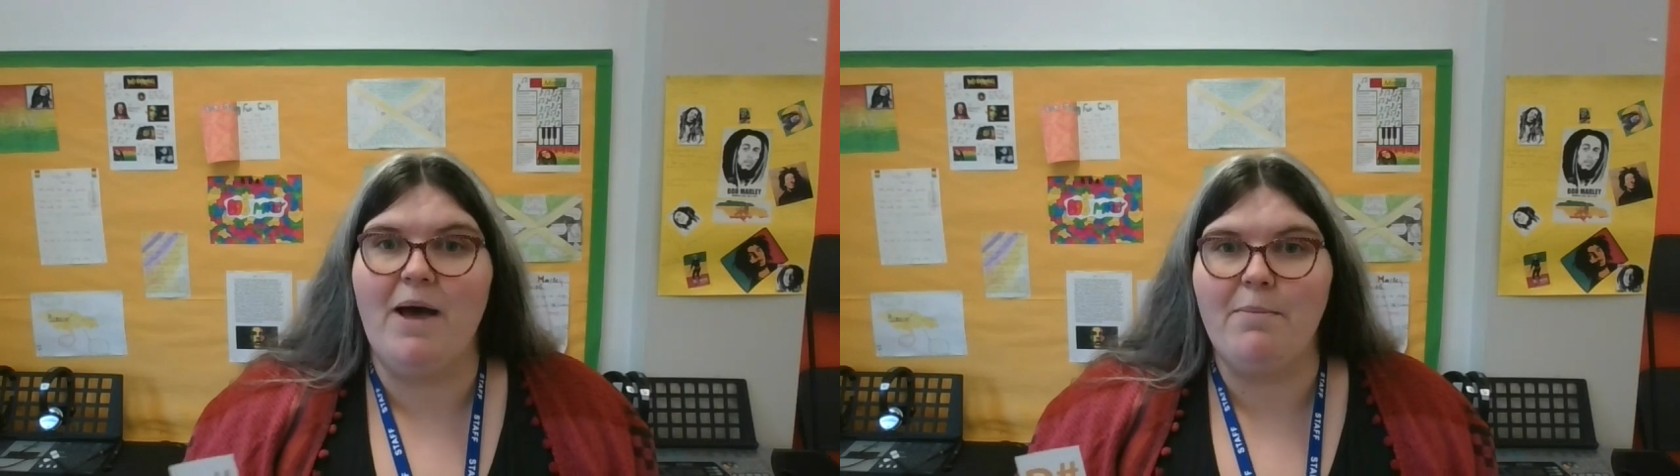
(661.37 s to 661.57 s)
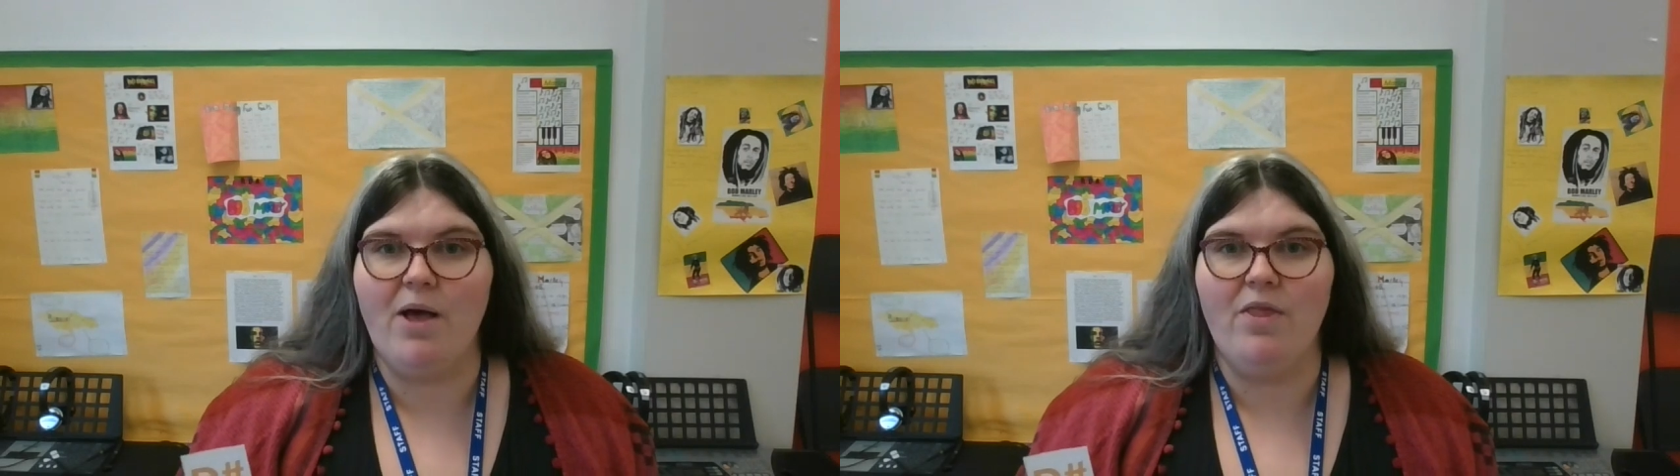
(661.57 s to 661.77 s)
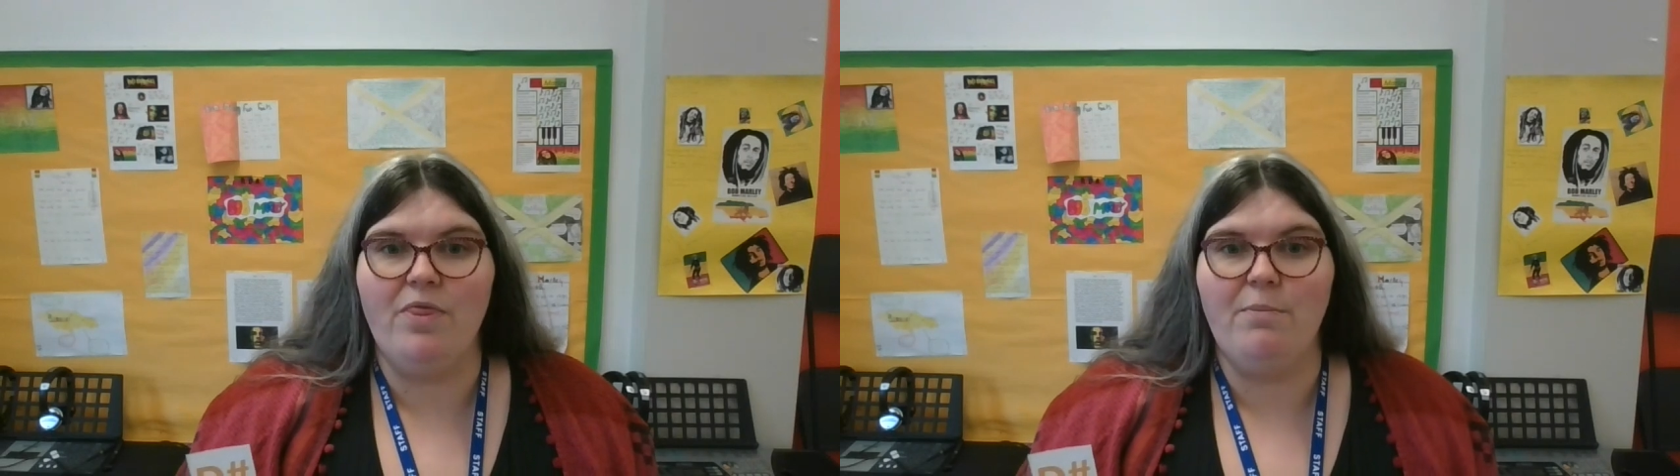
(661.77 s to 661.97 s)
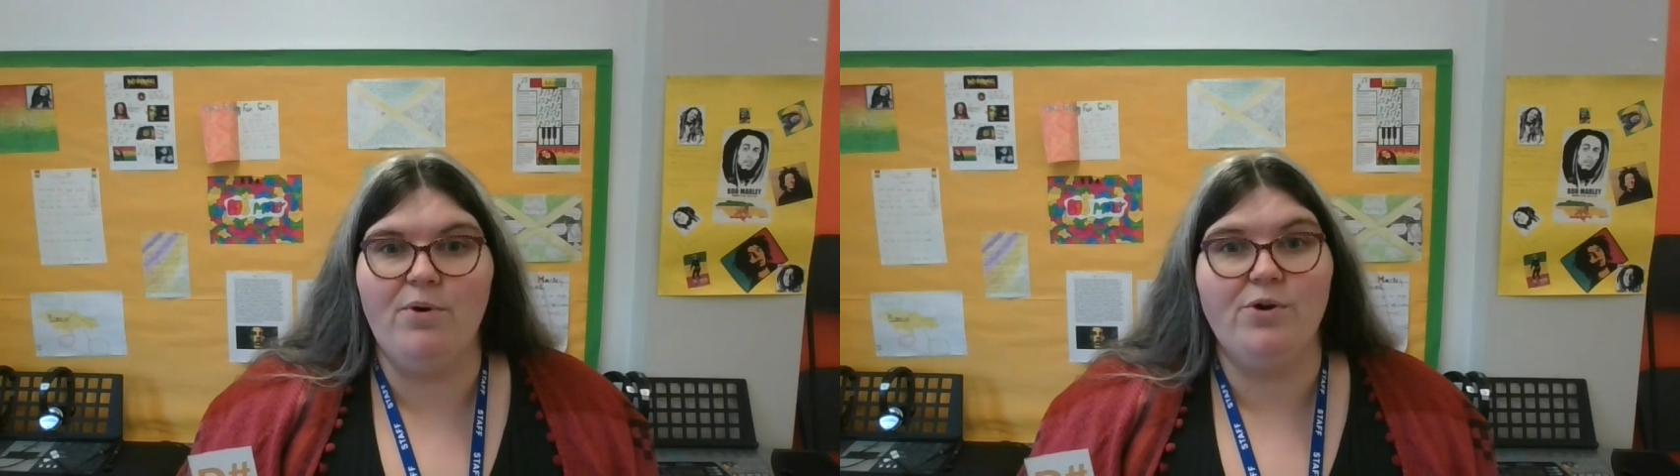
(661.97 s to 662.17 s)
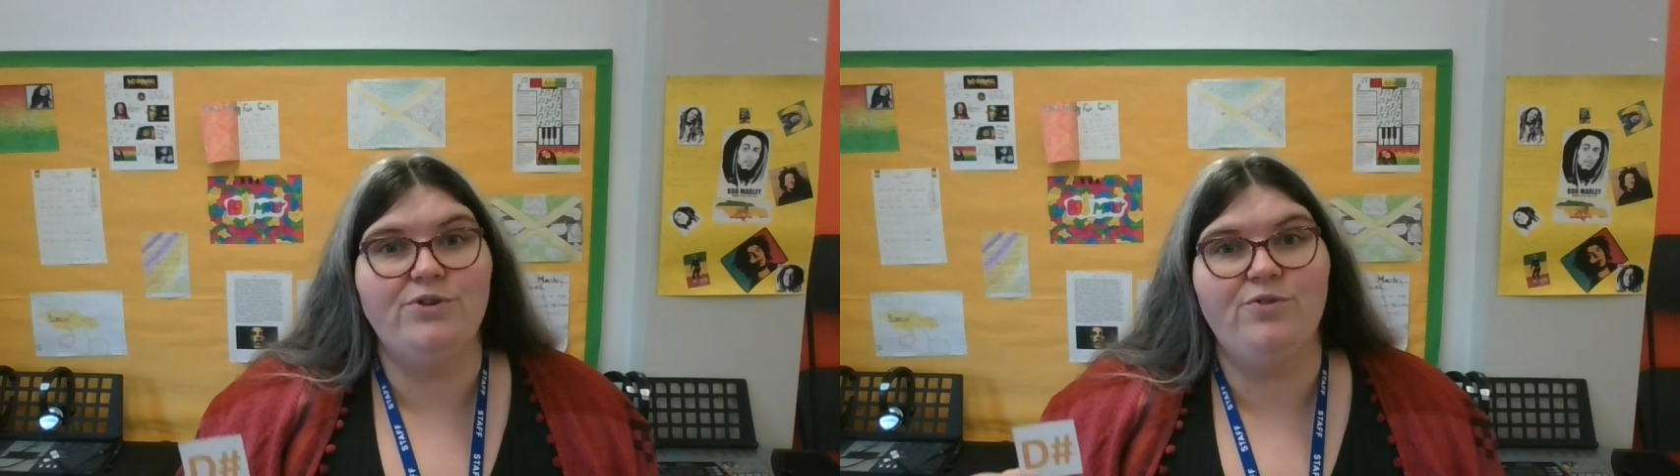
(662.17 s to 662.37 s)
map on the
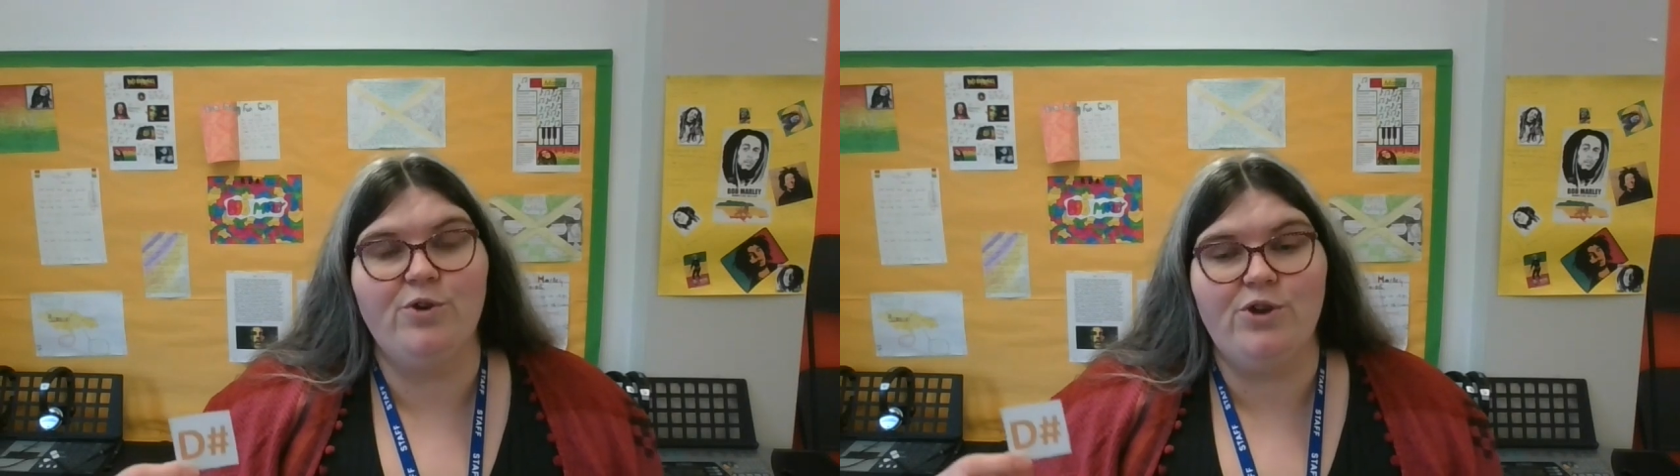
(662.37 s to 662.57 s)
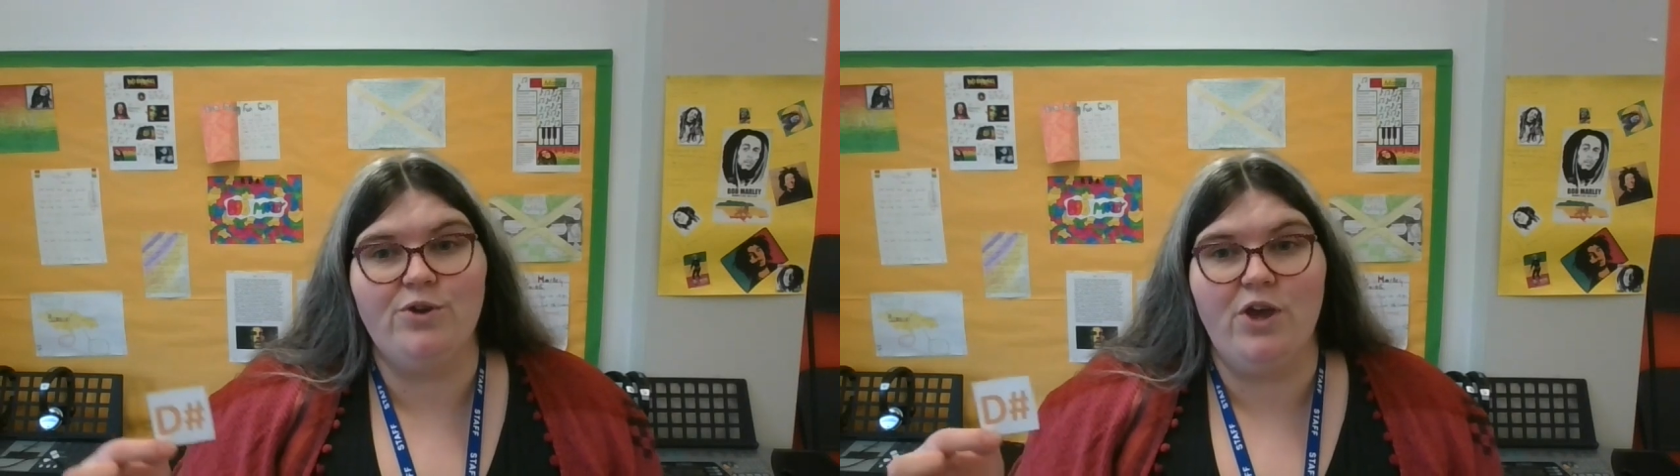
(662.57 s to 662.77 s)
board for you,